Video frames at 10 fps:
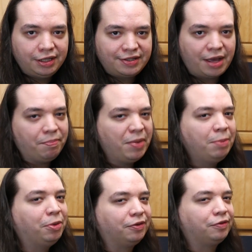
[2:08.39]
is that
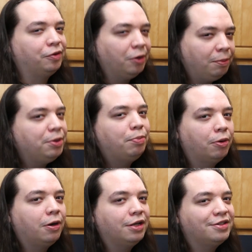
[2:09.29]
maple syrup you
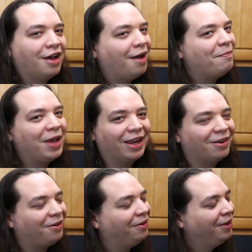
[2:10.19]
pour on top, making it
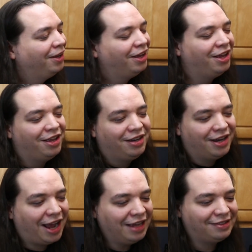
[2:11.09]
all
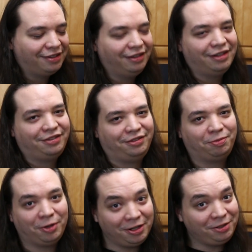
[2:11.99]
nice and delicious.
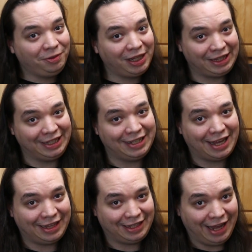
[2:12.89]
We're gonna do that
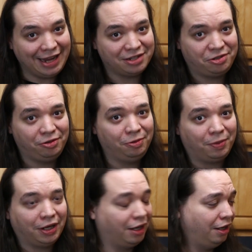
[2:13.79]
at the end too,
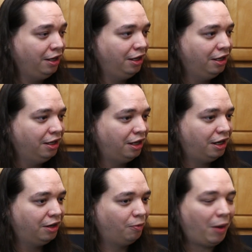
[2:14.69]
but yeah.
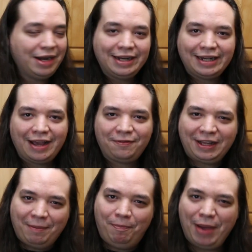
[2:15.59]
Why not have
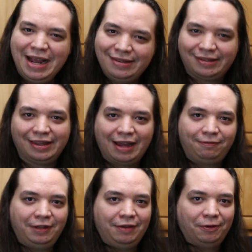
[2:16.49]
like a base of that
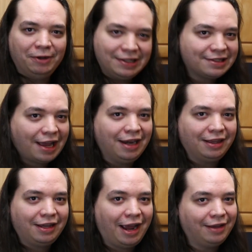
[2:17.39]
flavor inside
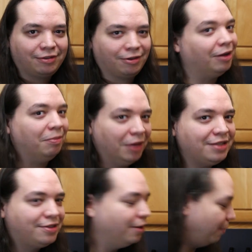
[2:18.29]
of the ice cream?
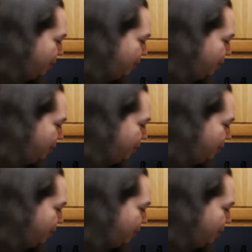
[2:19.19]
Let's do